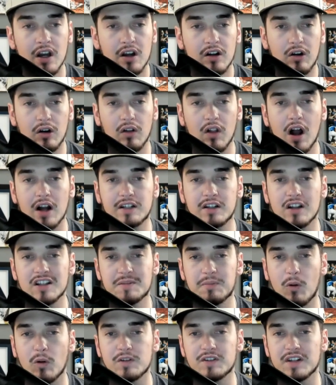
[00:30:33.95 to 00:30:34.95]
Go to Locked On
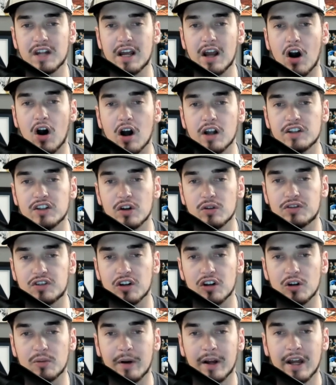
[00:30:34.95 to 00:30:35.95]
Sports Today on
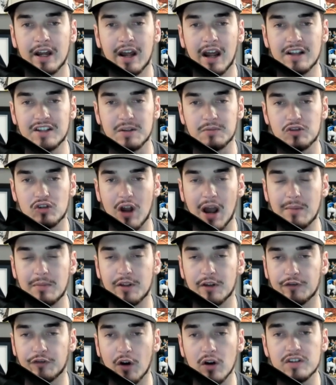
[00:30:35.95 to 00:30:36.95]
YouTube and subscribe to
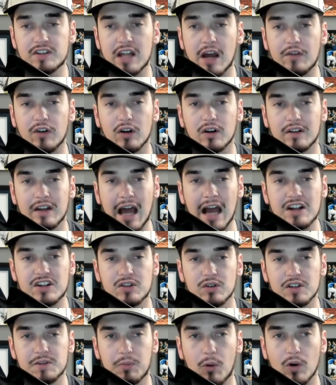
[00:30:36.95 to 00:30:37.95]
the first ever
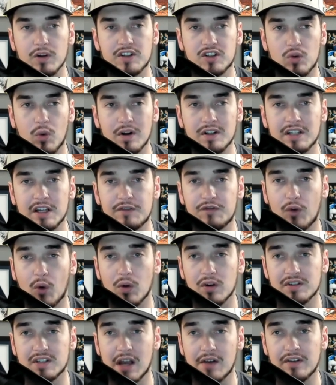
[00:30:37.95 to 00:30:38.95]
national sports
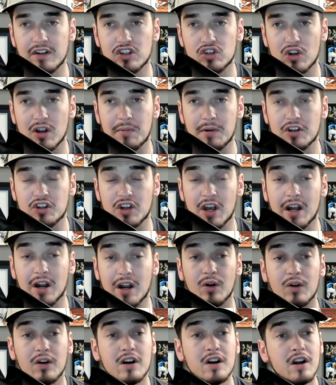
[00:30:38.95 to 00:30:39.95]
24/7 streaming
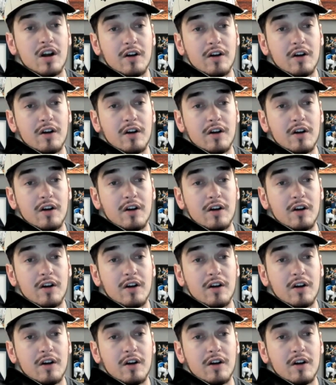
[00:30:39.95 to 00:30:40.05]
channel.